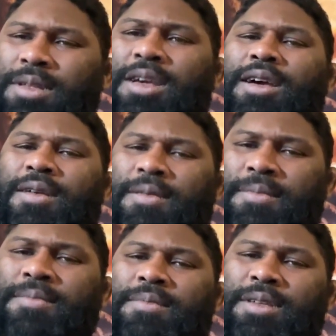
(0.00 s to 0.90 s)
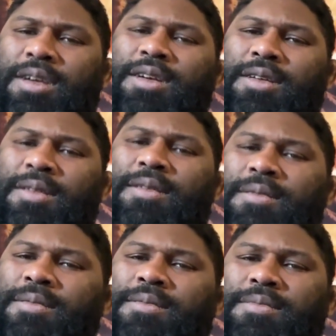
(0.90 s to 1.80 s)
Yeah. yeah. Yeah. That
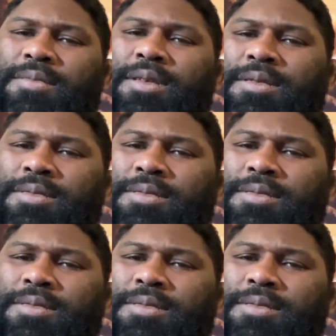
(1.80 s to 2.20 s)
makes sense.